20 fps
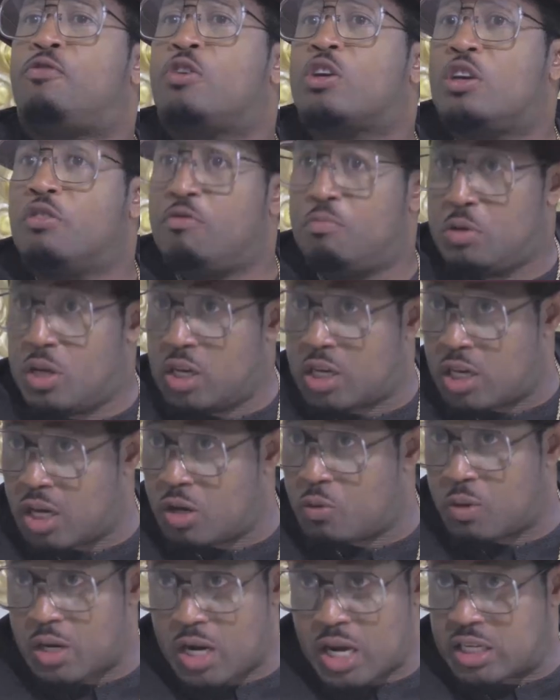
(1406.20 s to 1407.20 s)
Forgive me
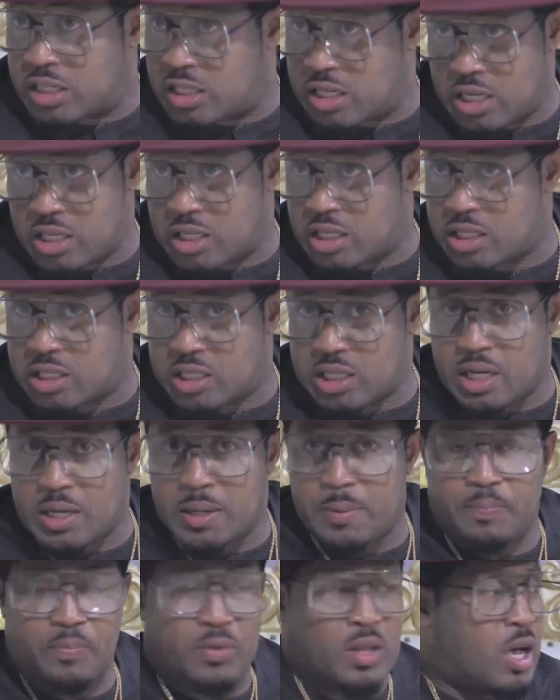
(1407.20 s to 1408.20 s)
again when I say this.
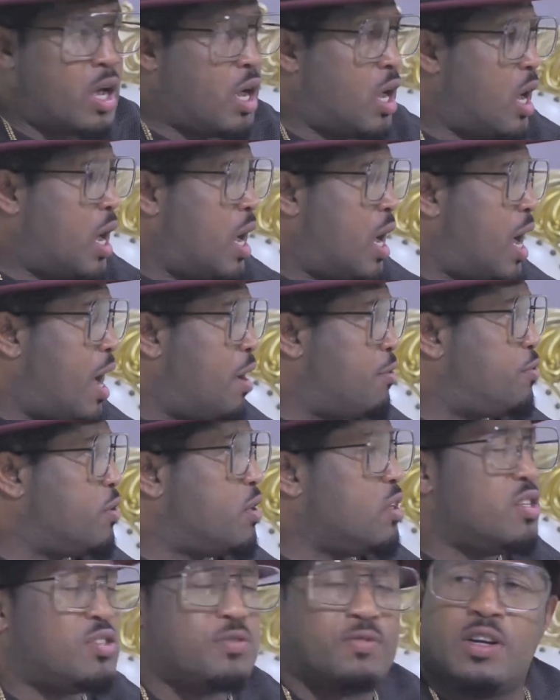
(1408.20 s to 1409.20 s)
I
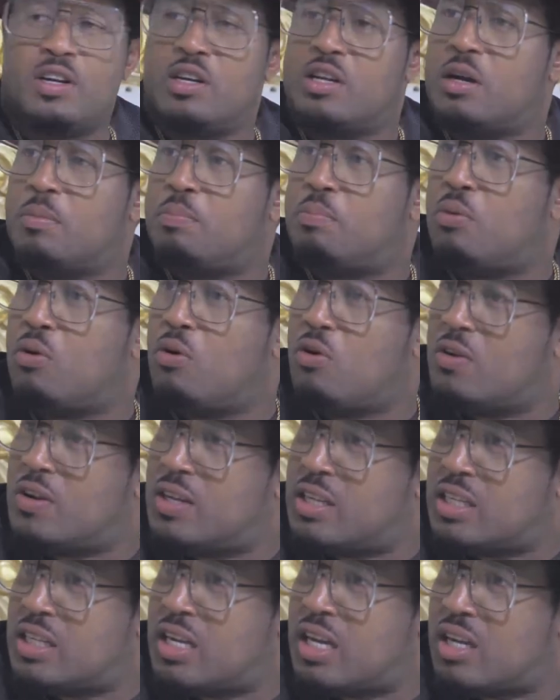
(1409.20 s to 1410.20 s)
feel it's very
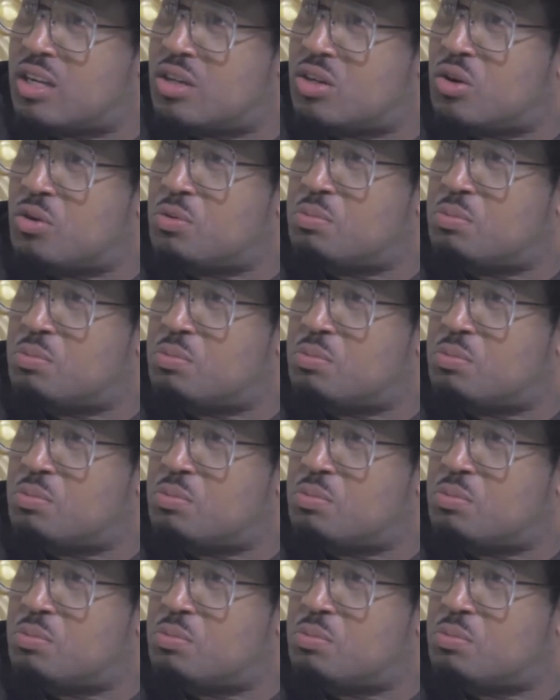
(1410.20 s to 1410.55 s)
appalling and